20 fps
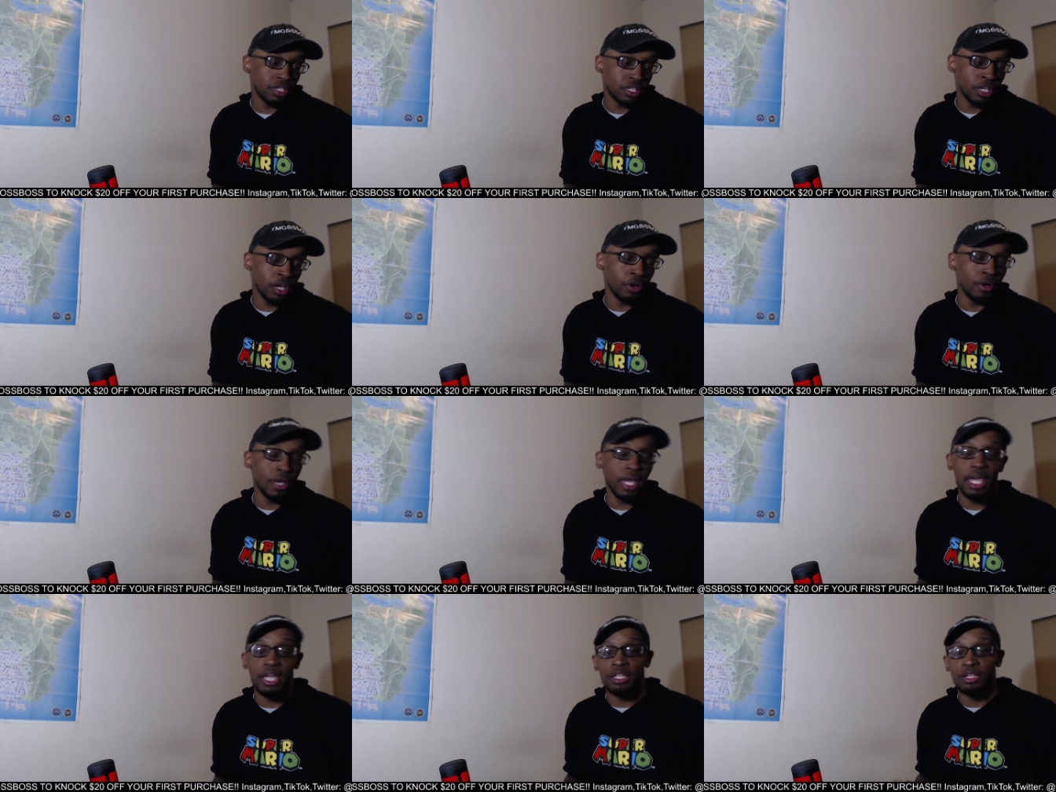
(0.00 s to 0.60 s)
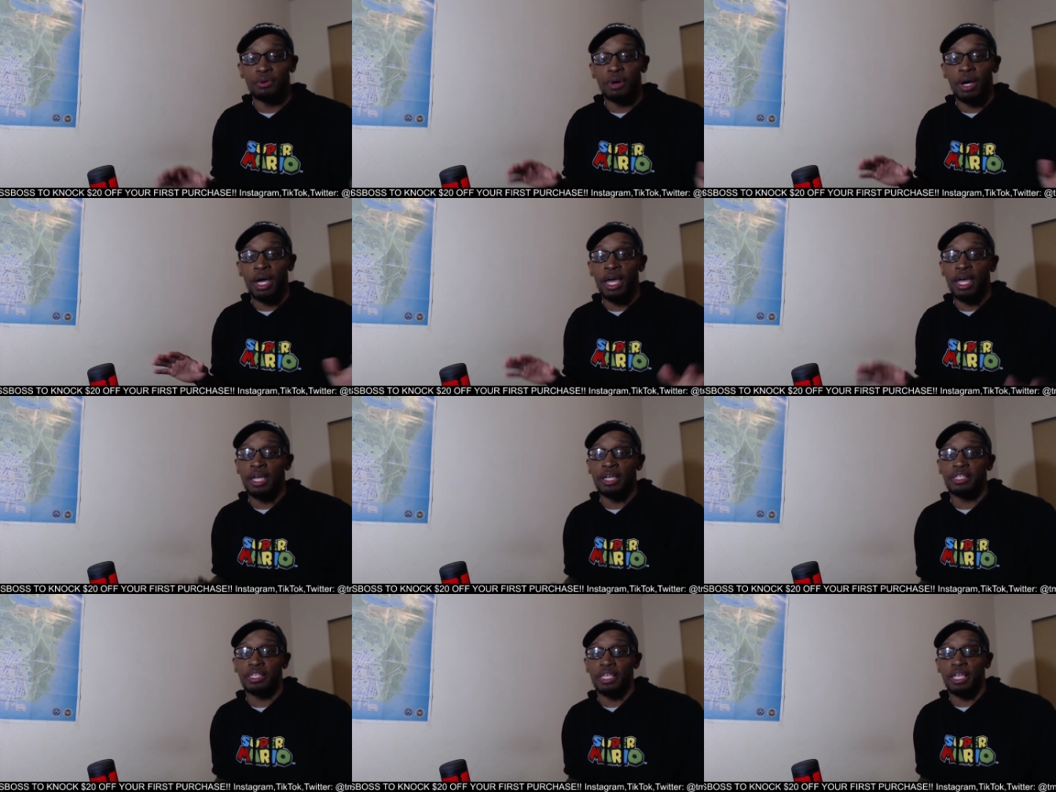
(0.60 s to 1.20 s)
So
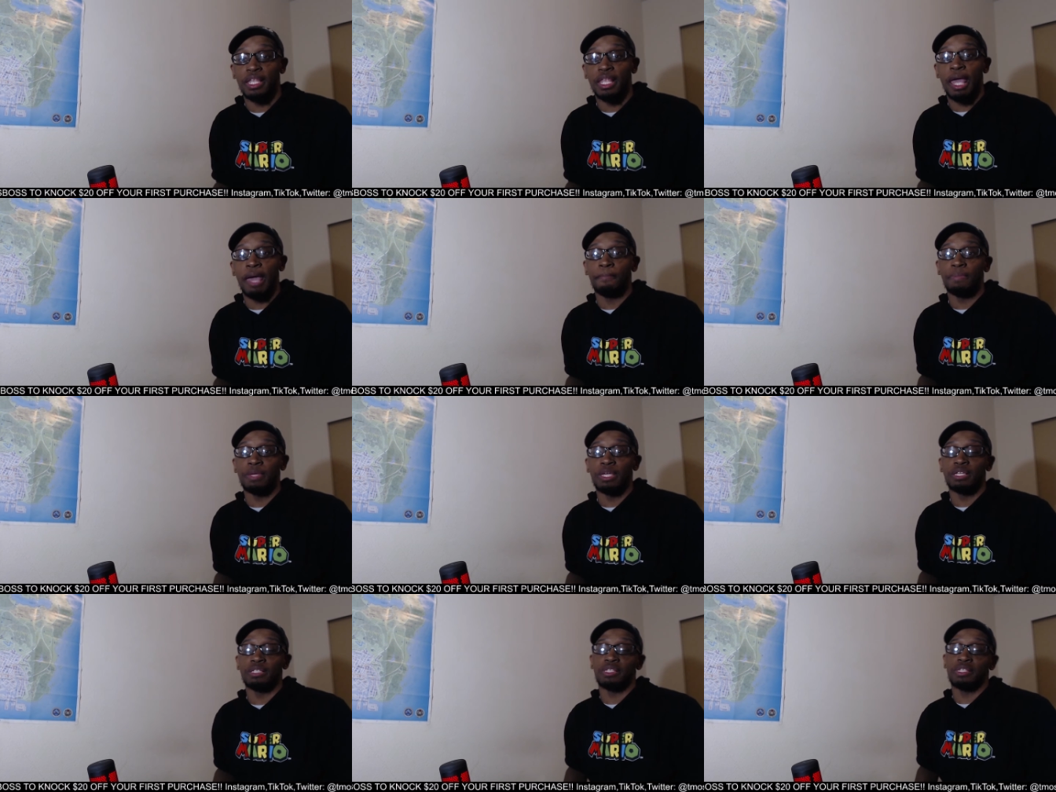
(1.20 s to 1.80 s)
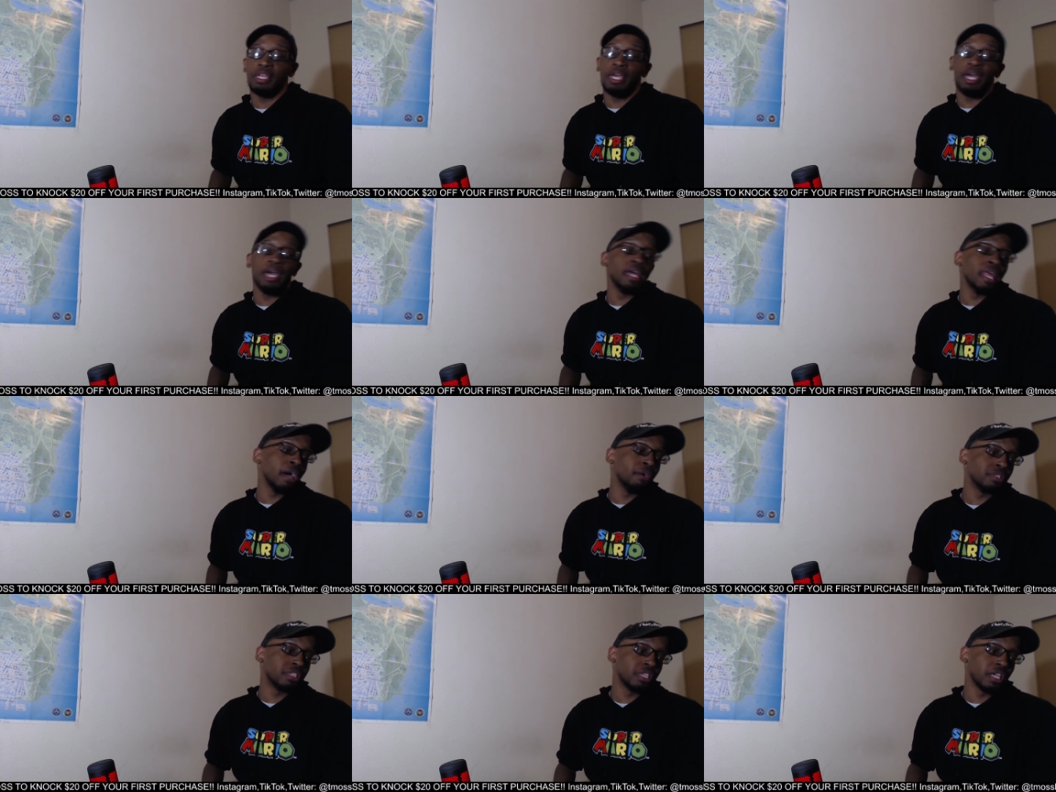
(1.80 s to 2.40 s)
anyways, and that being said,
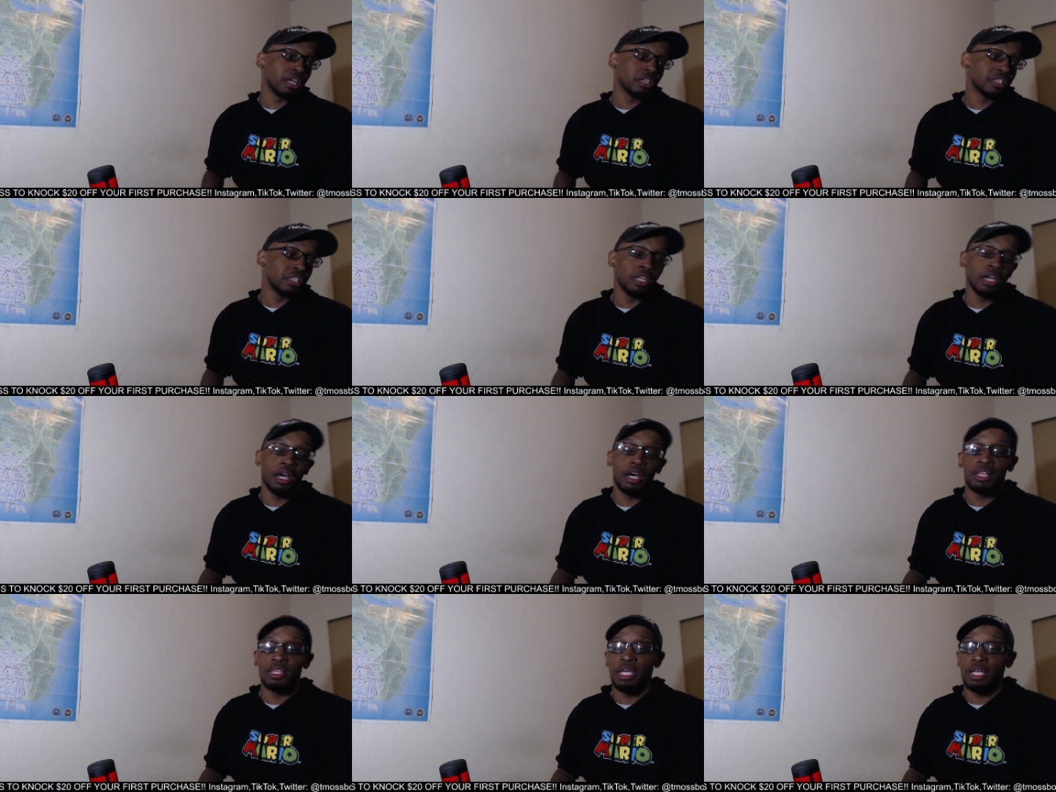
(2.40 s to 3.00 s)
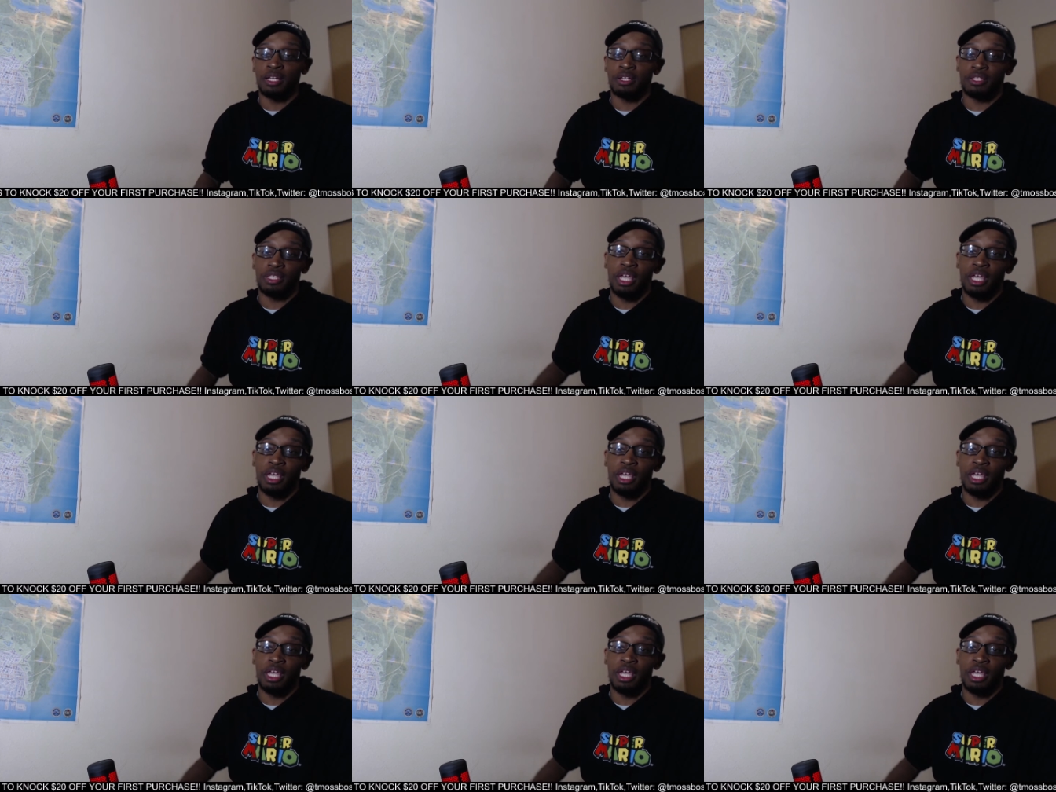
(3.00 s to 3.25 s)
I will talk to y'all later.